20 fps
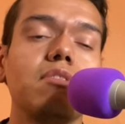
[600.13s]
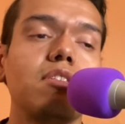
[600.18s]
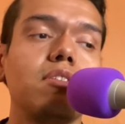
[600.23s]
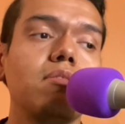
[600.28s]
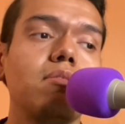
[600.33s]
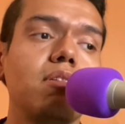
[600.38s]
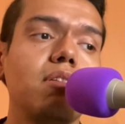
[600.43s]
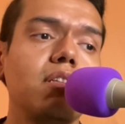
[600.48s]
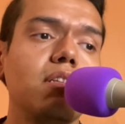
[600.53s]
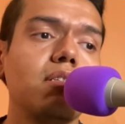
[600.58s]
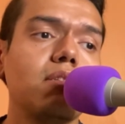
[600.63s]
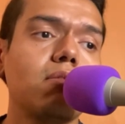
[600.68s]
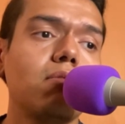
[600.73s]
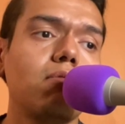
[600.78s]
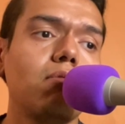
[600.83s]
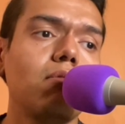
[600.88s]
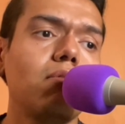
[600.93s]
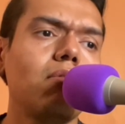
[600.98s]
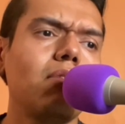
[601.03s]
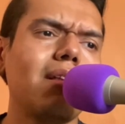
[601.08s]
doing these
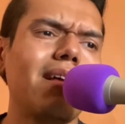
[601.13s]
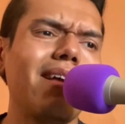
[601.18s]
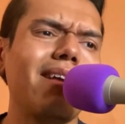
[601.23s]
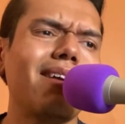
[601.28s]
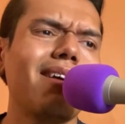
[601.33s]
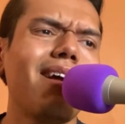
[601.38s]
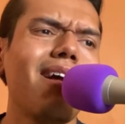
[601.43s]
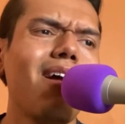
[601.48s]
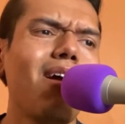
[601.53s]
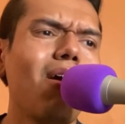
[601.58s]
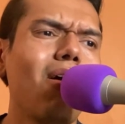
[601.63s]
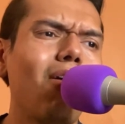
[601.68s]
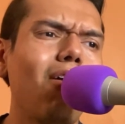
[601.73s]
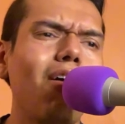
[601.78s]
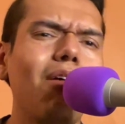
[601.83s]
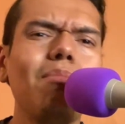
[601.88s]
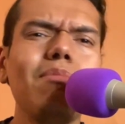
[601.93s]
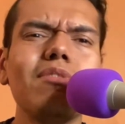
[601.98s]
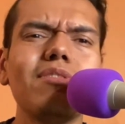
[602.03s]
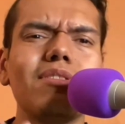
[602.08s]
cool, like
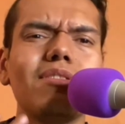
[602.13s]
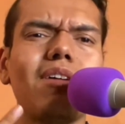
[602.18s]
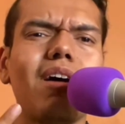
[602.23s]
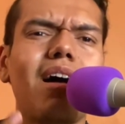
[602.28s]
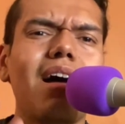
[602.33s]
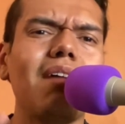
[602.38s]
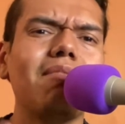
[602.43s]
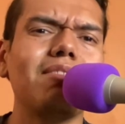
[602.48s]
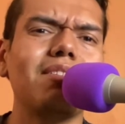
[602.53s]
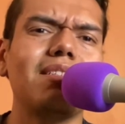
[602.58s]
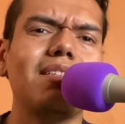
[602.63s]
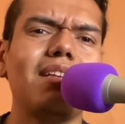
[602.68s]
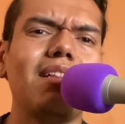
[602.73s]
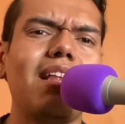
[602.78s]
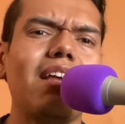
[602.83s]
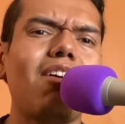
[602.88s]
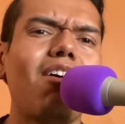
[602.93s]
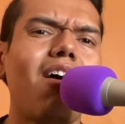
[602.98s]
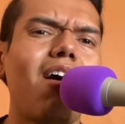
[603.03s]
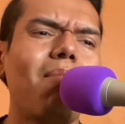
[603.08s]
almost I would say
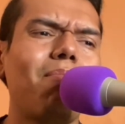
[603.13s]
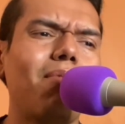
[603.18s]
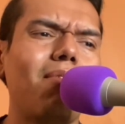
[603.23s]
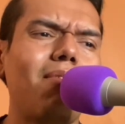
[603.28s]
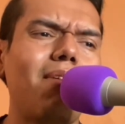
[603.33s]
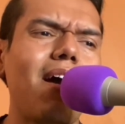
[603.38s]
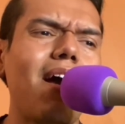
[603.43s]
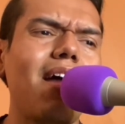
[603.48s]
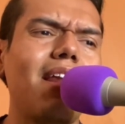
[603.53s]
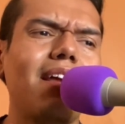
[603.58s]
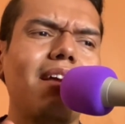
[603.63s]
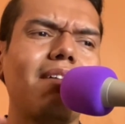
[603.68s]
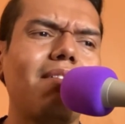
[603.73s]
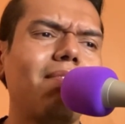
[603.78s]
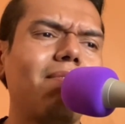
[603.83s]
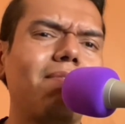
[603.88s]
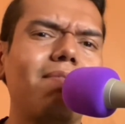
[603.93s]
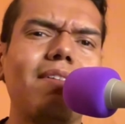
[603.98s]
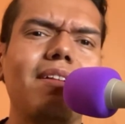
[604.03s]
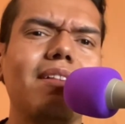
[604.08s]
like operatic
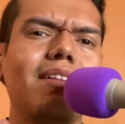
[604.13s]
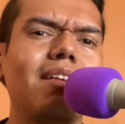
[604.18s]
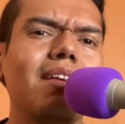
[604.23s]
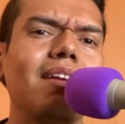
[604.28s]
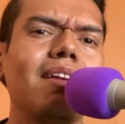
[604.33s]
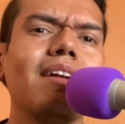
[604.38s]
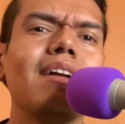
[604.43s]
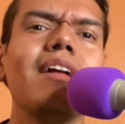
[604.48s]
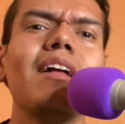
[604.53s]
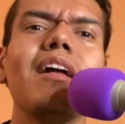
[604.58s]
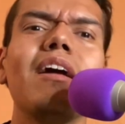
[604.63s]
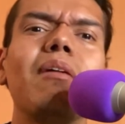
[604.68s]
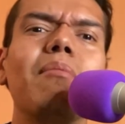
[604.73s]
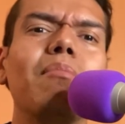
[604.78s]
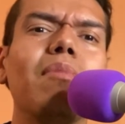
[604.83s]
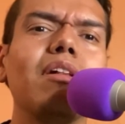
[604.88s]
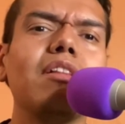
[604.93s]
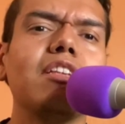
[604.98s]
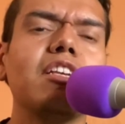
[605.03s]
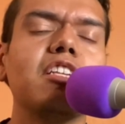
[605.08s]
feeling
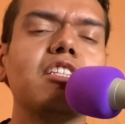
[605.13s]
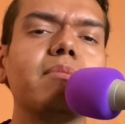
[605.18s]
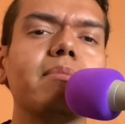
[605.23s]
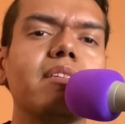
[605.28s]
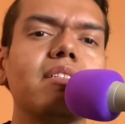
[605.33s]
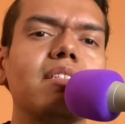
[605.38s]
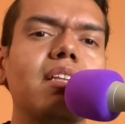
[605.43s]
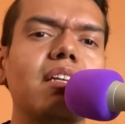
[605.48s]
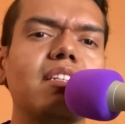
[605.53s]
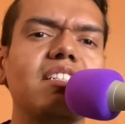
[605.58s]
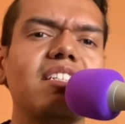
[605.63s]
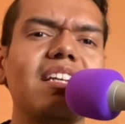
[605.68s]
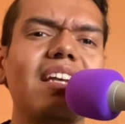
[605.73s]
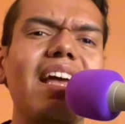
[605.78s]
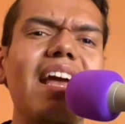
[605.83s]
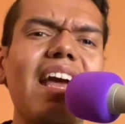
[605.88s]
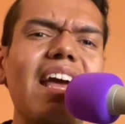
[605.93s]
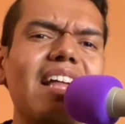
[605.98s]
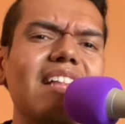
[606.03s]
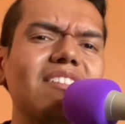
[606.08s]
melismas that
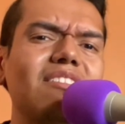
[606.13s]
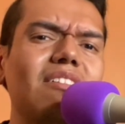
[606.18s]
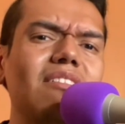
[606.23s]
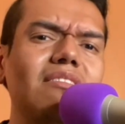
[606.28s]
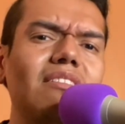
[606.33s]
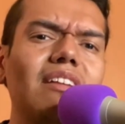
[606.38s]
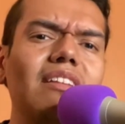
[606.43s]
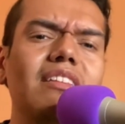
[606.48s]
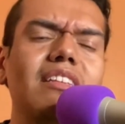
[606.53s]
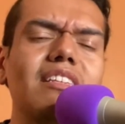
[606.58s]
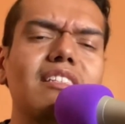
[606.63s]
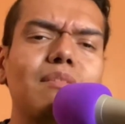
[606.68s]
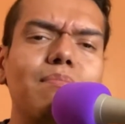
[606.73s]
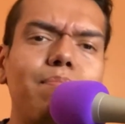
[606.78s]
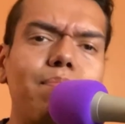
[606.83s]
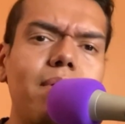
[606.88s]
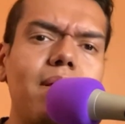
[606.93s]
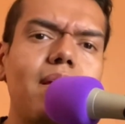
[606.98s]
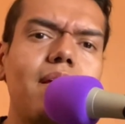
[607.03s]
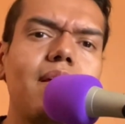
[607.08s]
she ends on like this
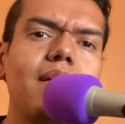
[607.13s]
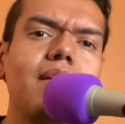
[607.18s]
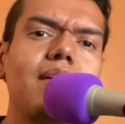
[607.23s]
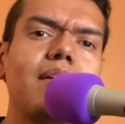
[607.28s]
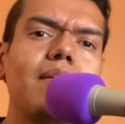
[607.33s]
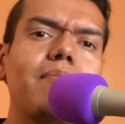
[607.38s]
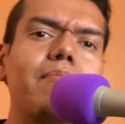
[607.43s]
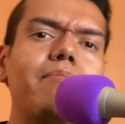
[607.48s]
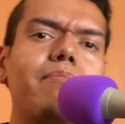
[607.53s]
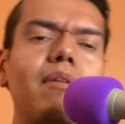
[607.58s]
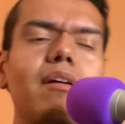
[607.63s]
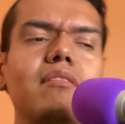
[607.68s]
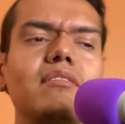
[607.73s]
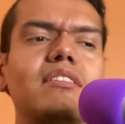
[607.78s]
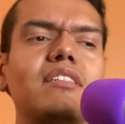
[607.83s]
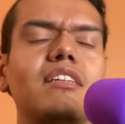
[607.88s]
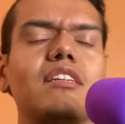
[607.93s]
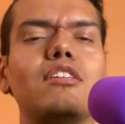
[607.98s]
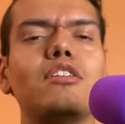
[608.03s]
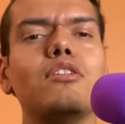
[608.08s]
big
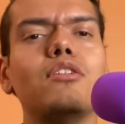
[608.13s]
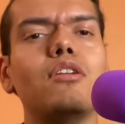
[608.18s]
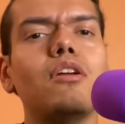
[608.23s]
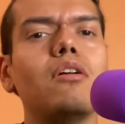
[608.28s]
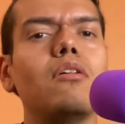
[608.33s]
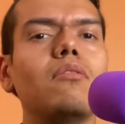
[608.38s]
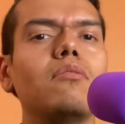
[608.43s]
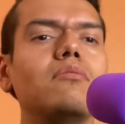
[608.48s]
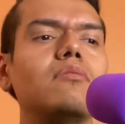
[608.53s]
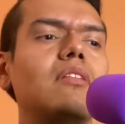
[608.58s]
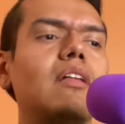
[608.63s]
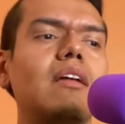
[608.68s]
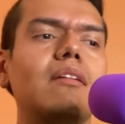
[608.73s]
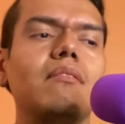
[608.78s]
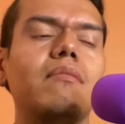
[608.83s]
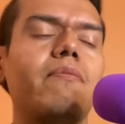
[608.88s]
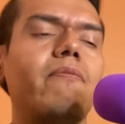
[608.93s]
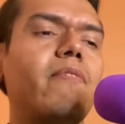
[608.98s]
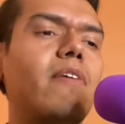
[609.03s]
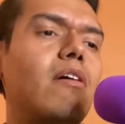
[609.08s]
belted note that
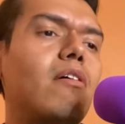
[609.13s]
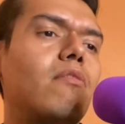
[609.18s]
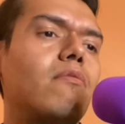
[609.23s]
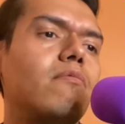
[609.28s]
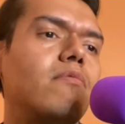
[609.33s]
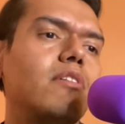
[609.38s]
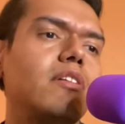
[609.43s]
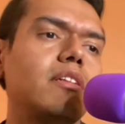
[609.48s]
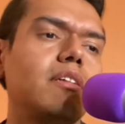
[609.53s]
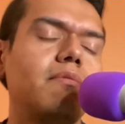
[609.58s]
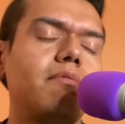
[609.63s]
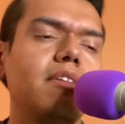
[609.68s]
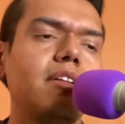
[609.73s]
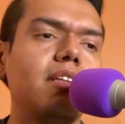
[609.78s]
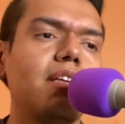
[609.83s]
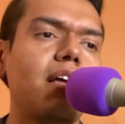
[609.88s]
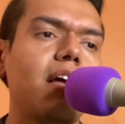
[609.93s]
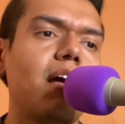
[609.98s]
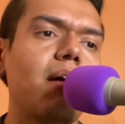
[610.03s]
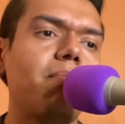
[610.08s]
felt really
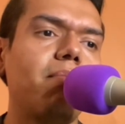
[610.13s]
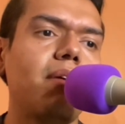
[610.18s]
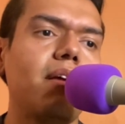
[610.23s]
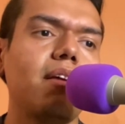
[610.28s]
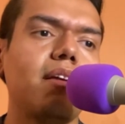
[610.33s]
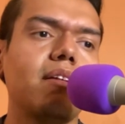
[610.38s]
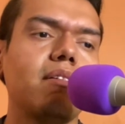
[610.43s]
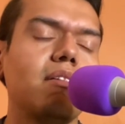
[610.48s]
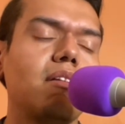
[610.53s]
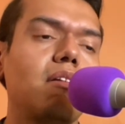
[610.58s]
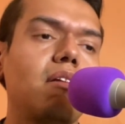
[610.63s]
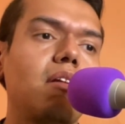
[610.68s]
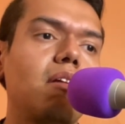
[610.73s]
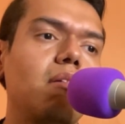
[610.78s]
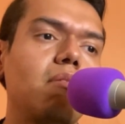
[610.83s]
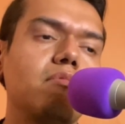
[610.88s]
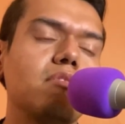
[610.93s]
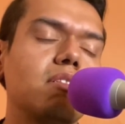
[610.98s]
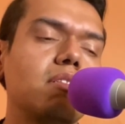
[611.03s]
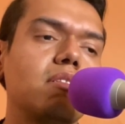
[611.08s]
really epic, and
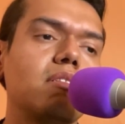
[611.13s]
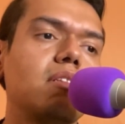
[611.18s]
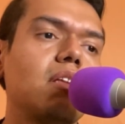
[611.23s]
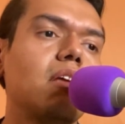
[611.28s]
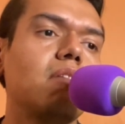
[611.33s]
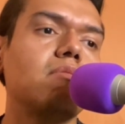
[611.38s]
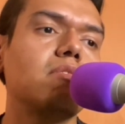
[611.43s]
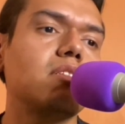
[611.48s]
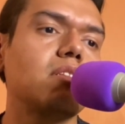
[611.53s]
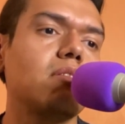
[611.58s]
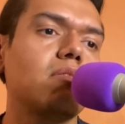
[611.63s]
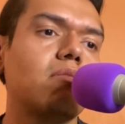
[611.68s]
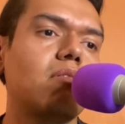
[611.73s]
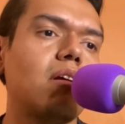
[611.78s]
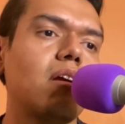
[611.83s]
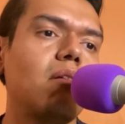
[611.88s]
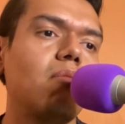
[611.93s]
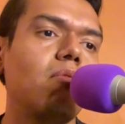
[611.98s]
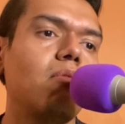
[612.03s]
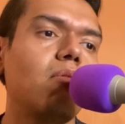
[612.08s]
it was
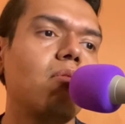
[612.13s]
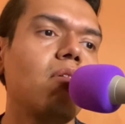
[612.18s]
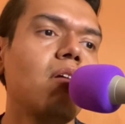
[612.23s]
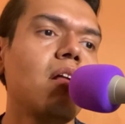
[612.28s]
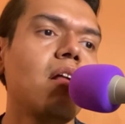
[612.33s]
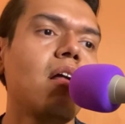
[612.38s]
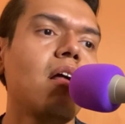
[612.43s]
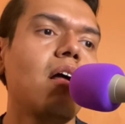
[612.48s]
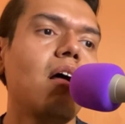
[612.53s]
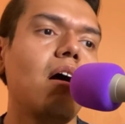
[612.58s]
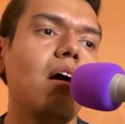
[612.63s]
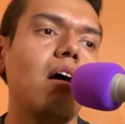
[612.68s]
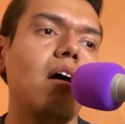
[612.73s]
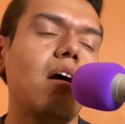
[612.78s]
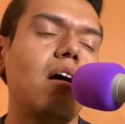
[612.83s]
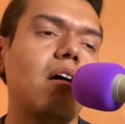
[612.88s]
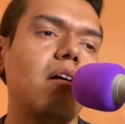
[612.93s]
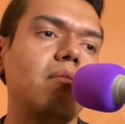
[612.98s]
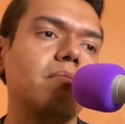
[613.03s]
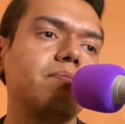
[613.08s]
incredible.
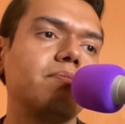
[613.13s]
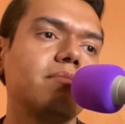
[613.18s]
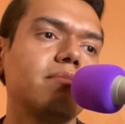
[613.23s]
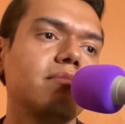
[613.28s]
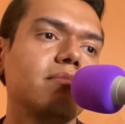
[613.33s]
um